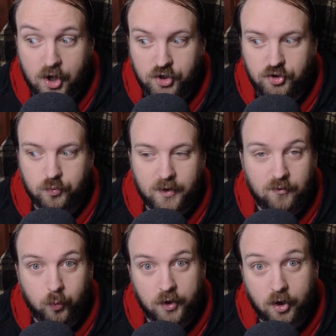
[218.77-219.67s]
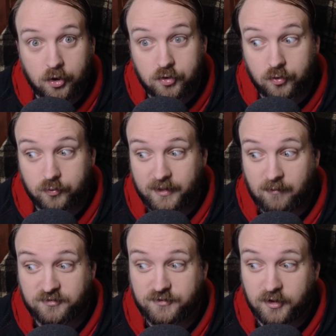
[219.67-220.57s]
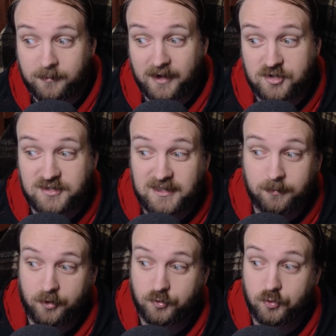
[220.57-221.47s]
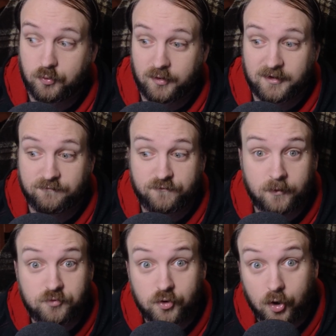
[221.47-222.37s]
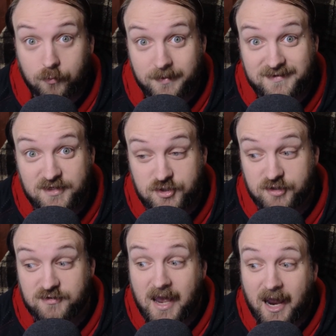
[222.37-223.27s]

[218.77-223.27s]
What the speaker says: You read one article that was 30 pages deep on Google and confirmed your own positions,